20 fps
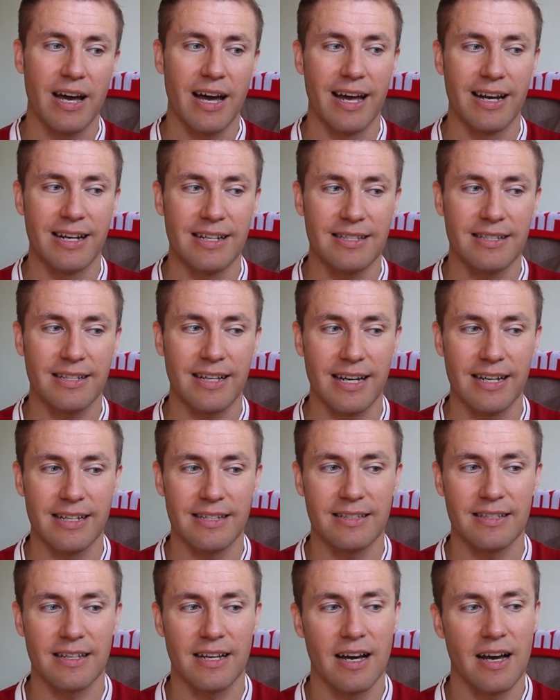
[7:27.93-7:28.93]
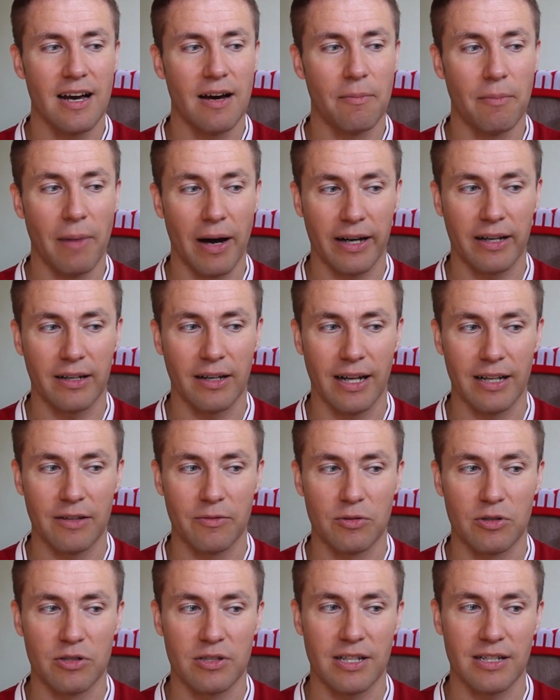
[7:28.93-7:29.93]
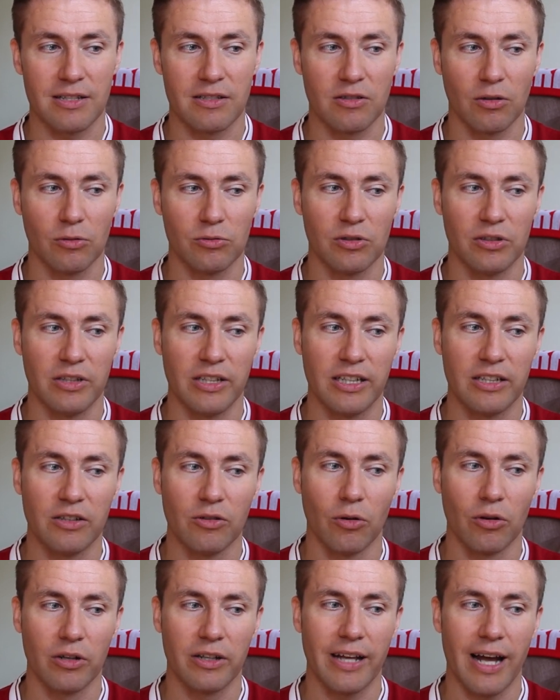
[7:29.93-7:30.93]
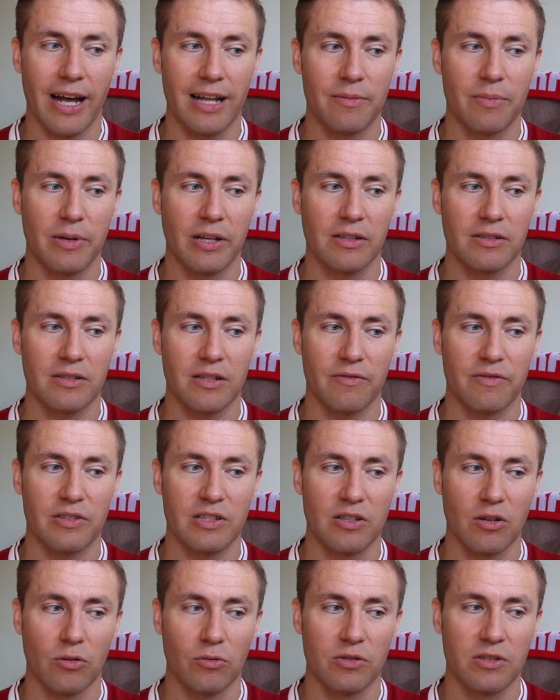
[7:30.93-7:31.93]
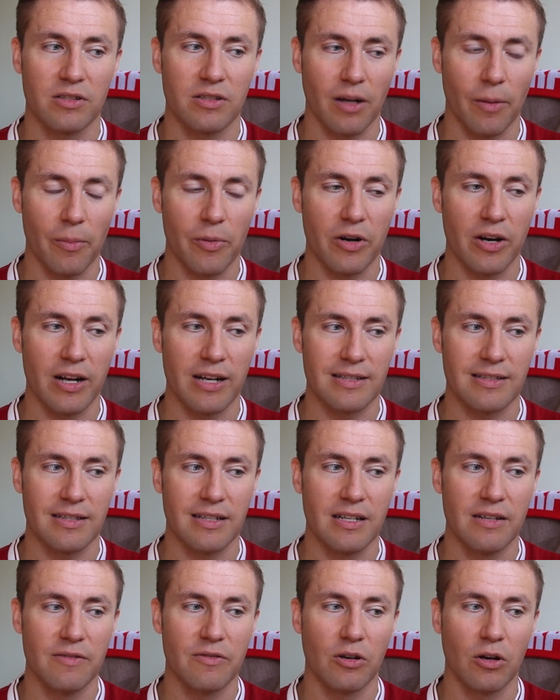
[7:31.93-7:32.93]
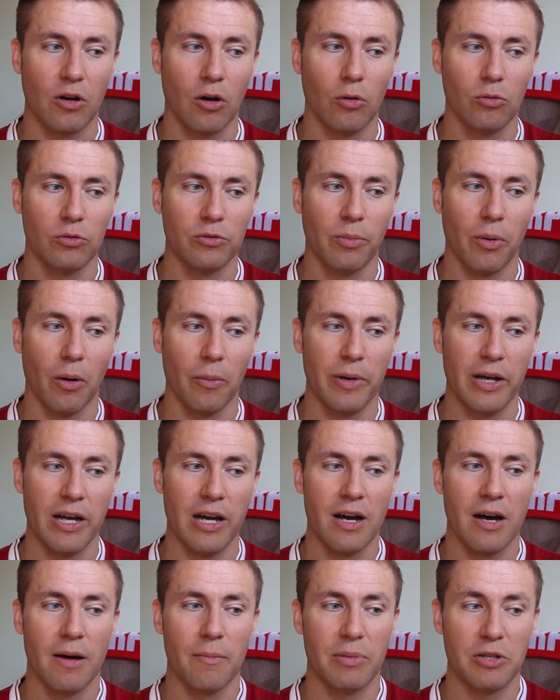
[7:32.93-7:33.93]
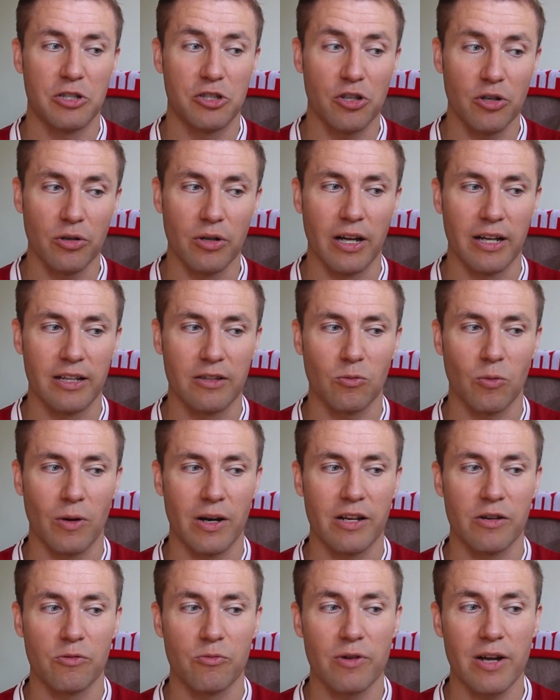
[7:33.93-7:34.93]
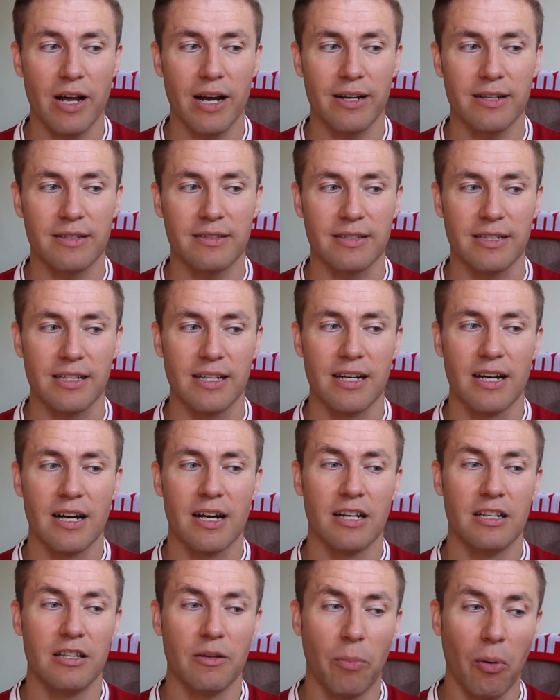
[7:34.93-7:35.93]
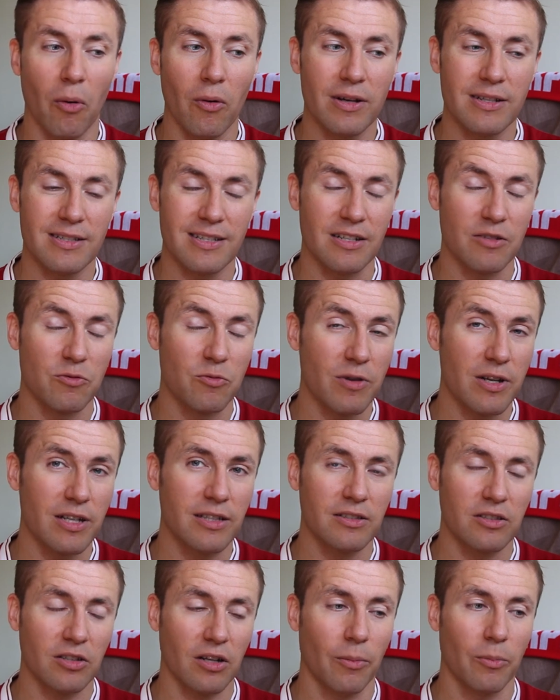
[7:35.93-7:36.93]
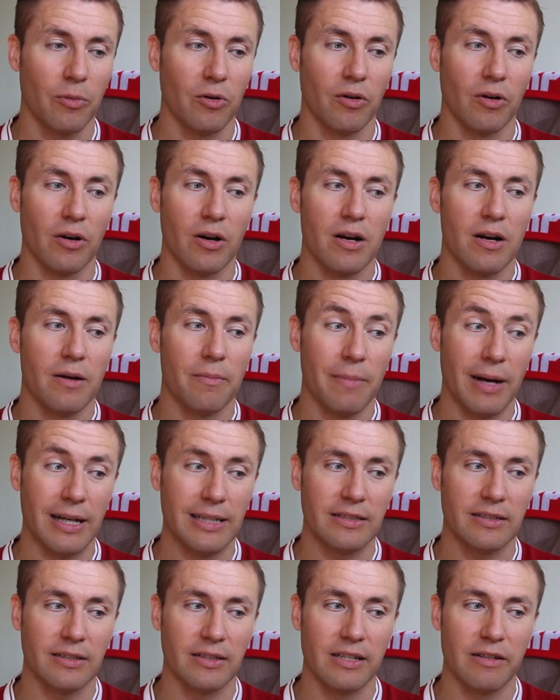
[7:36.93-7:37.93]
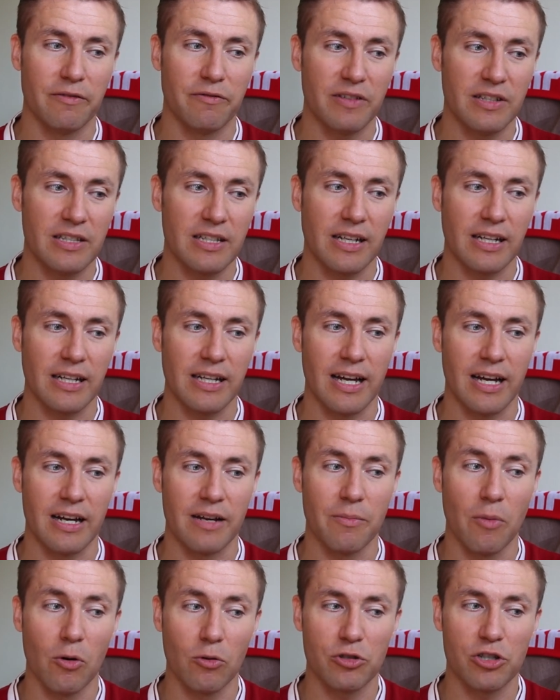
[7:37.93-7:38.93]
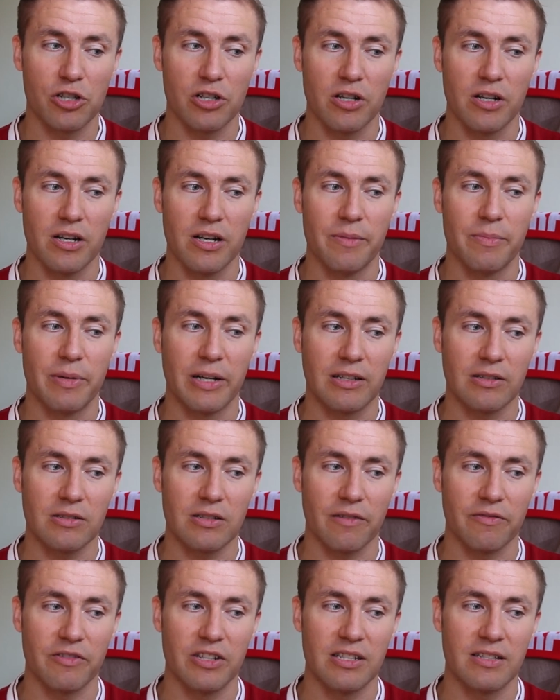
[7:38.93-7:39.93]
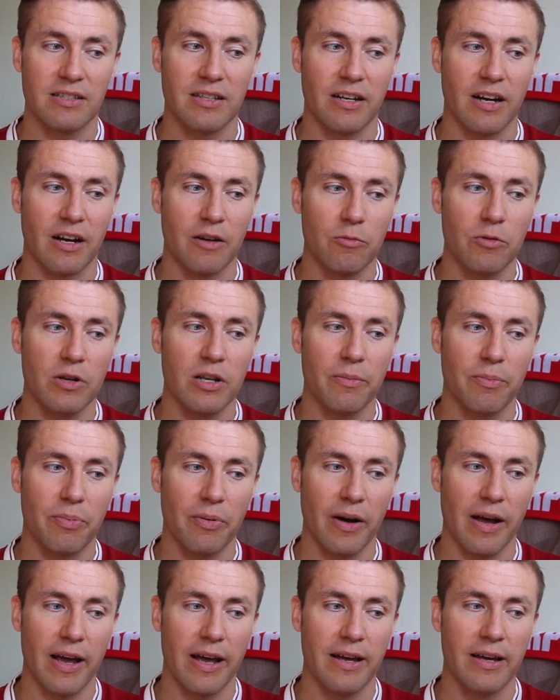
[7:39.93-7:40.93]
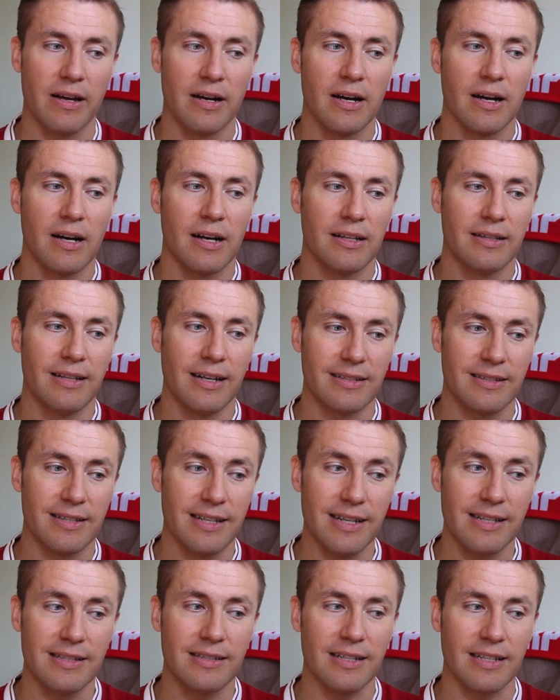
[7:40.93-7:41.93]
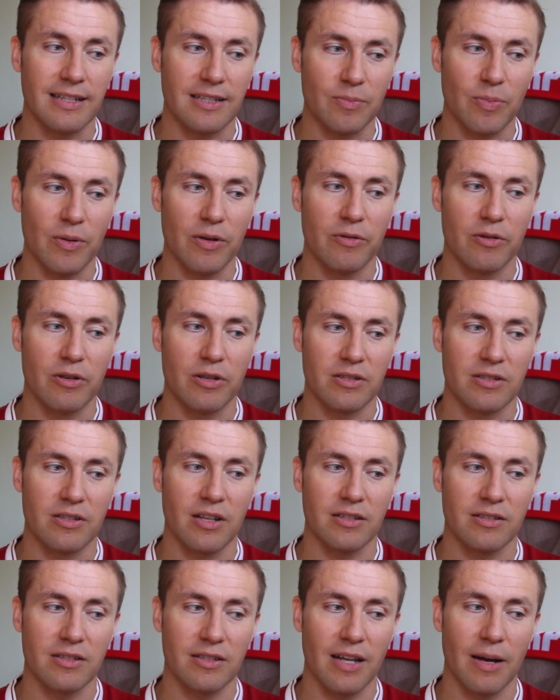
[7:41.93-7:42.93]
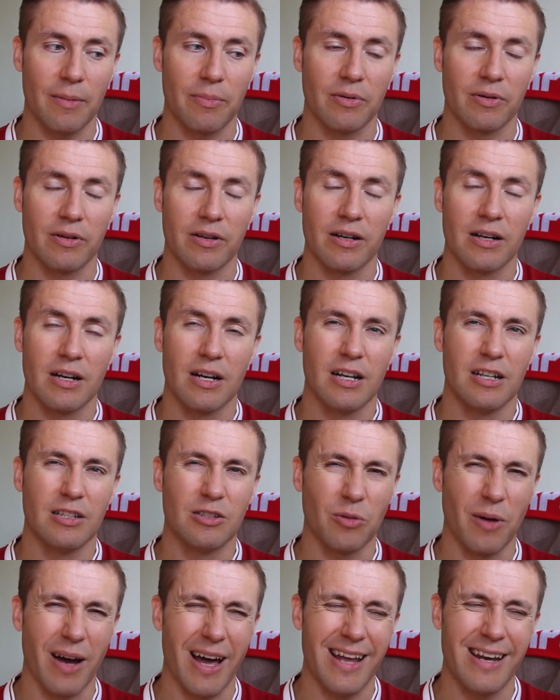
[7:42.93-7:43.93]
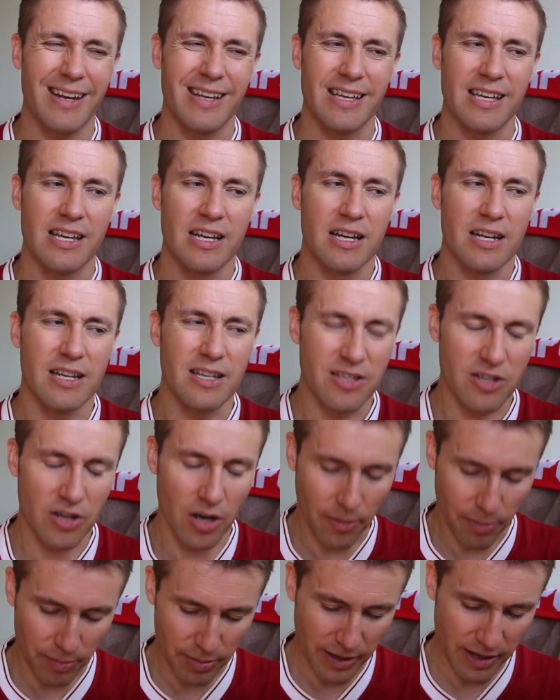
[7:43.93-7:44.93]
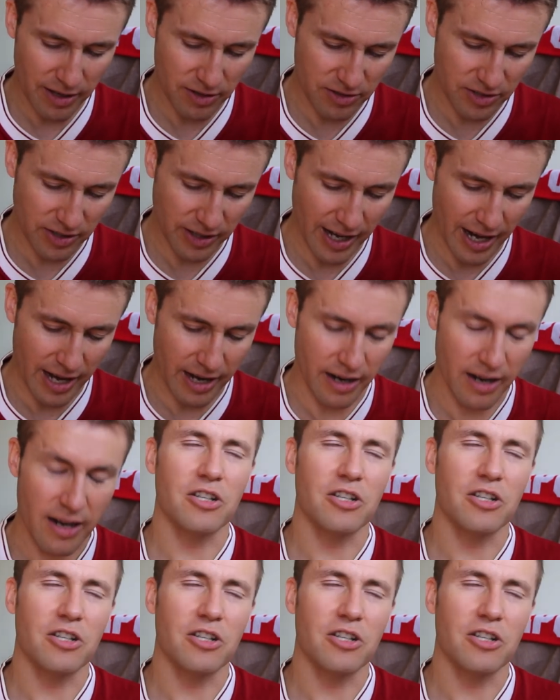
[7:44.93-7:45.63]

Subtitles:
In this case, Michael Edwards has totally ignored that because of his own stubbornness and even called Bobby petulant, when in reality, the boy is in real trouble mentally, physically and emotionally because of this, and I really pray that his experience doesn't happen to any young players again.